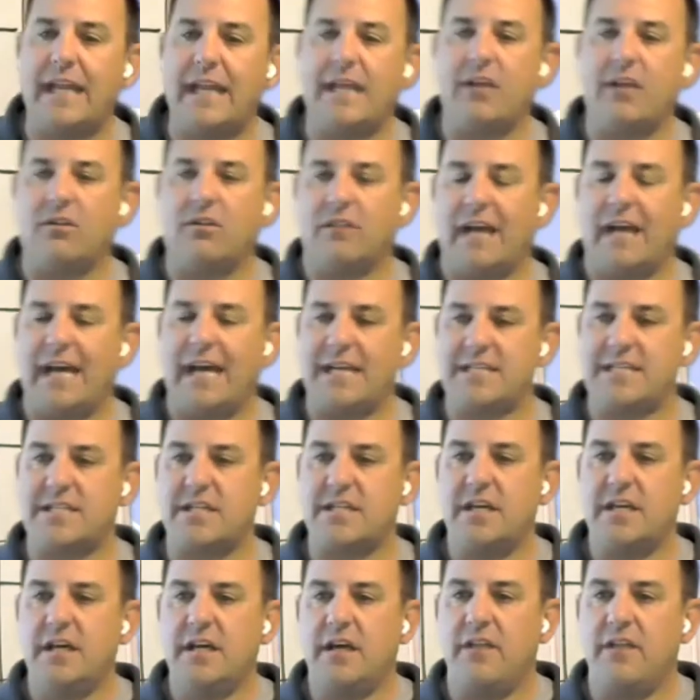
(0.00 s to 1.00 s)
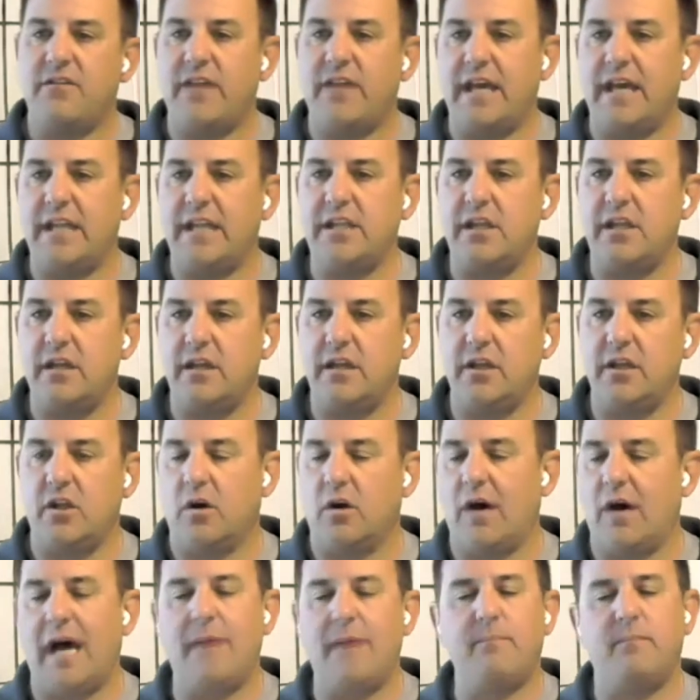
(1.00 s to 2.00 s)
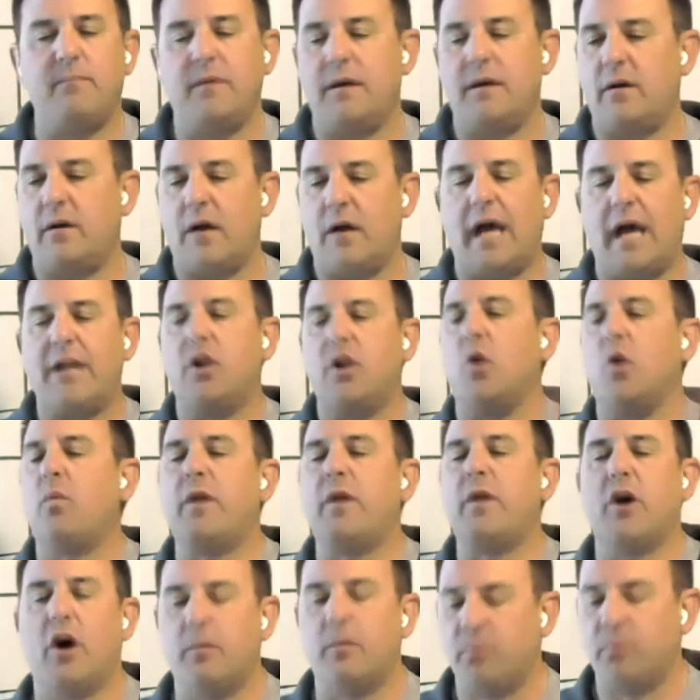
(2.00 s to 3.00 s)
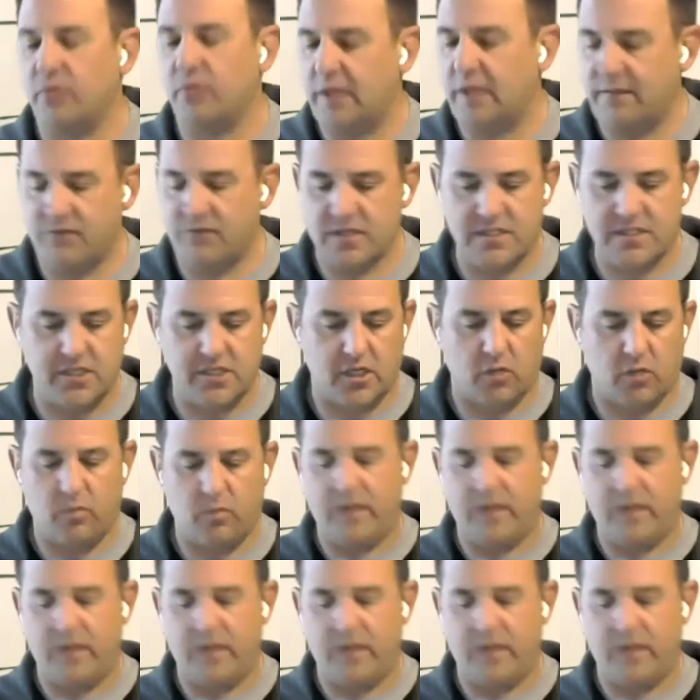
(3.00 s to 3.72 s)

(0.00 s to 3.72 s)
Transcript: any less than, I know we all believe this here.